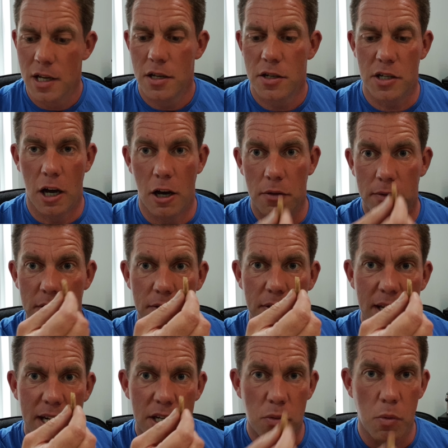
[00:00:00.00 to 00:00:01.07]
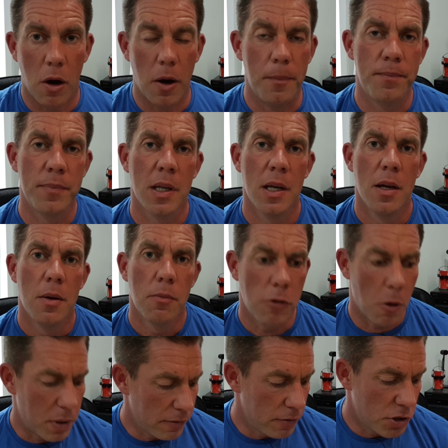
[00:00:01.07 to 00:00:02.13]
So the thinnest one
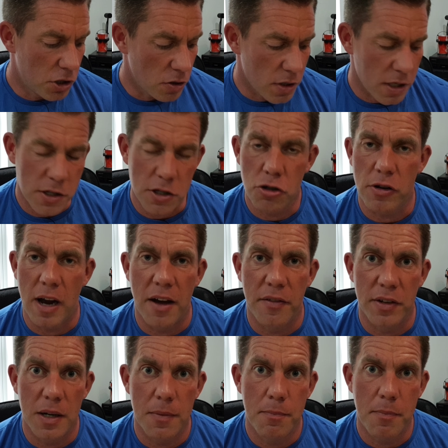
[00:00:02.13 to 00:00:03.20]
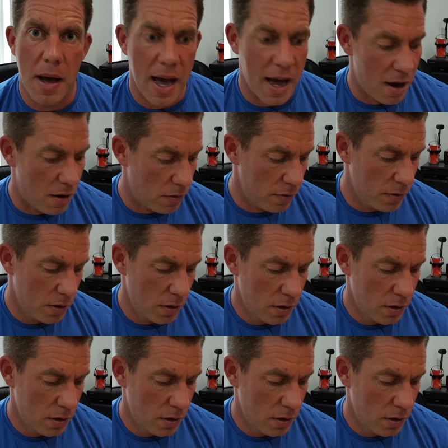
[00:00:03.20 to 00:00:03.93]
probably reduces the travel about